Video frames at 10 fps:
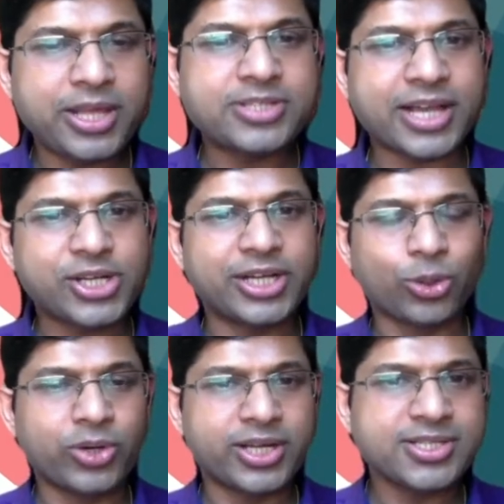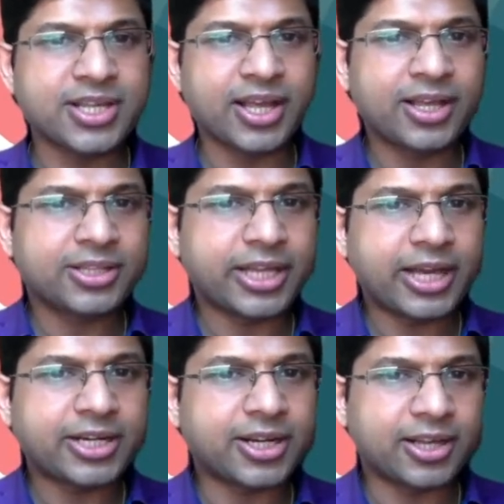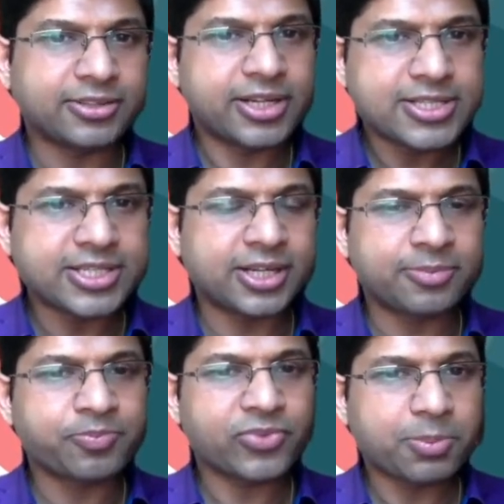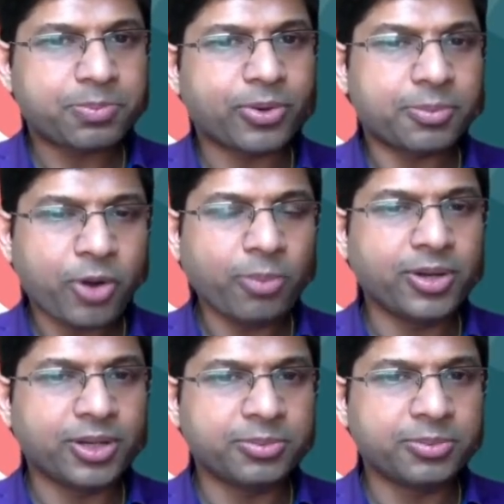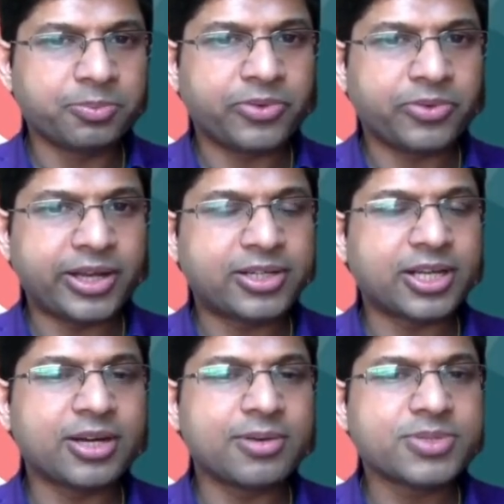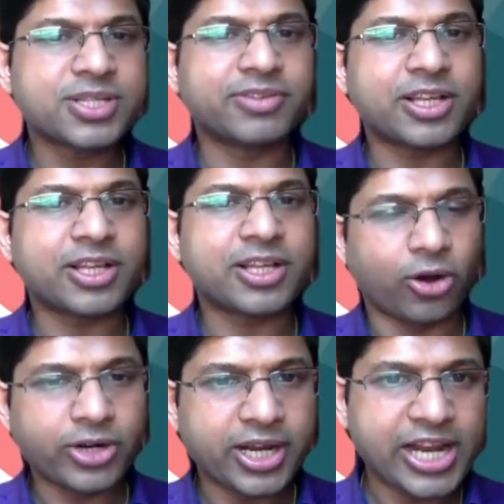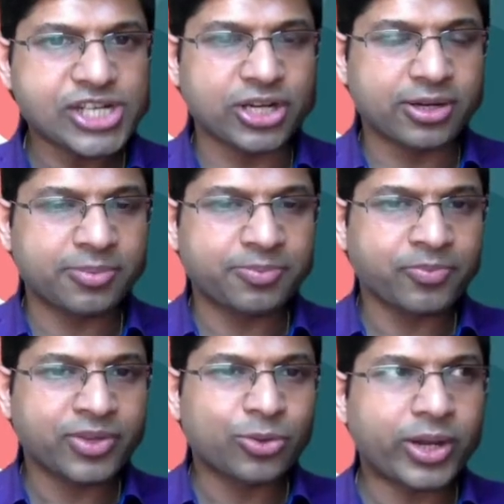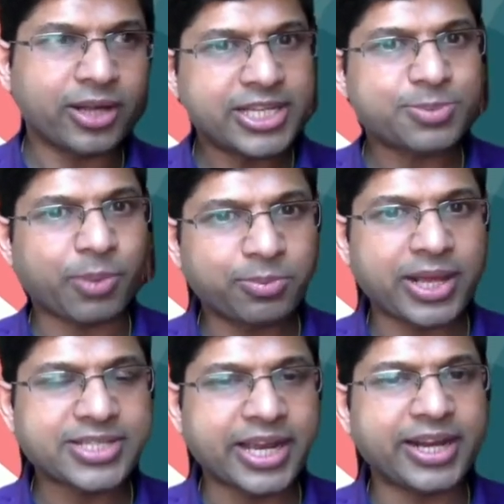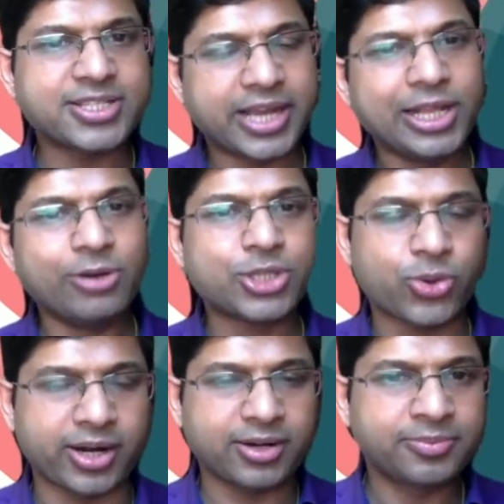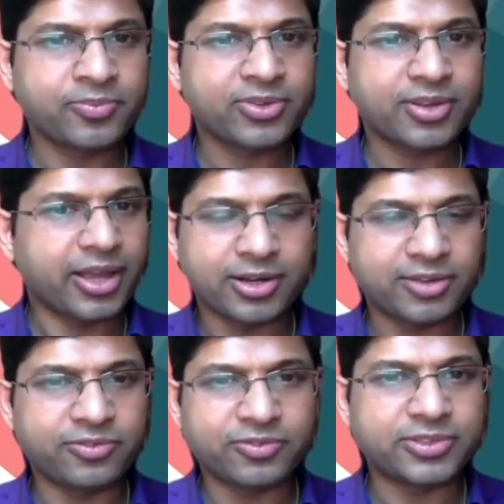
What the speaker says: actually told us that there is a problem in terms of the coordination. When are these pipelines getting scheduled to run? And if that